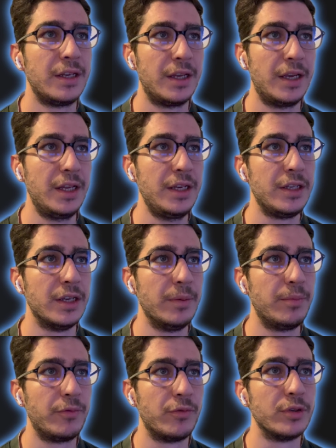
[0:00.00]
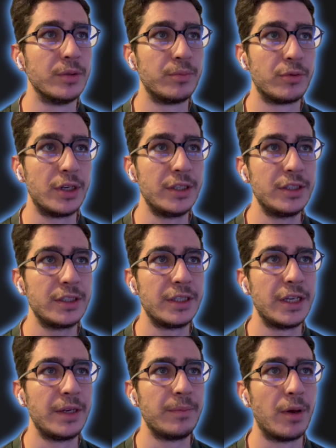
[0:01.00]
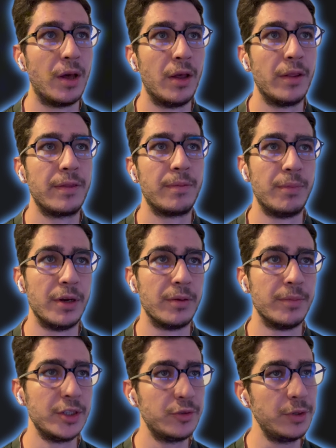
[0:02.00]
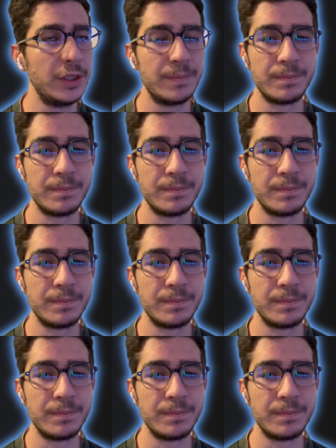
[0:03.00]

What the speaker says: And yep, for the product name of biometric,